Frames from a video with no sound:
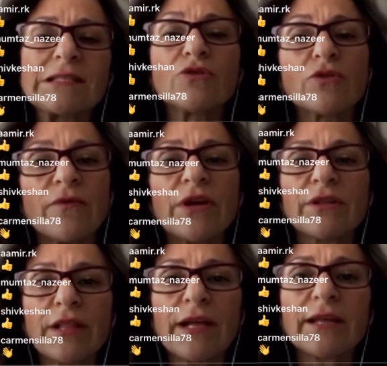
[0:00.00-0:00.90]
look
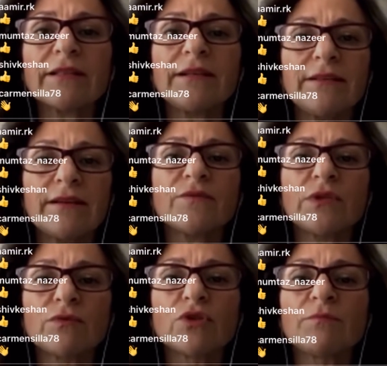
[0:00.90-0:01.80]
very likely that
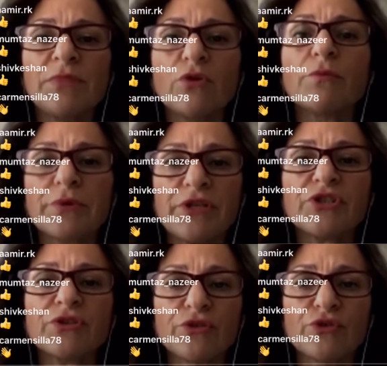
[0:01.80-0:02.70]
we will be
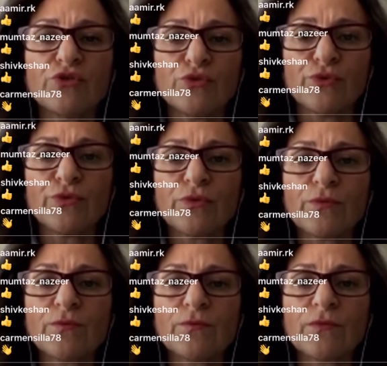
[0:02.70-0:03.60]
operational soon
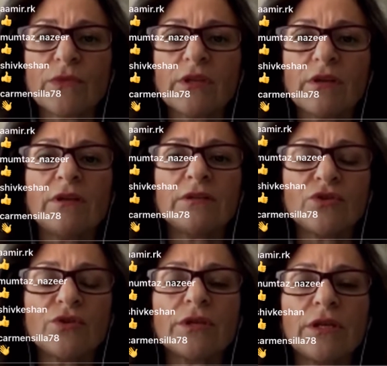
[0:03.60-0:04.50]
in
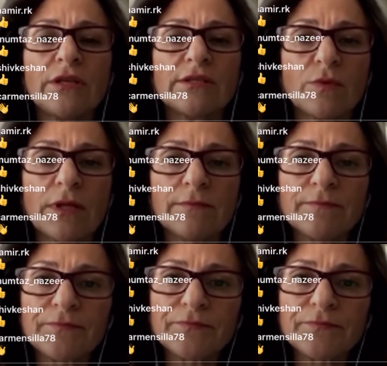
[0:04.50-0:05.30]
Turkey as well.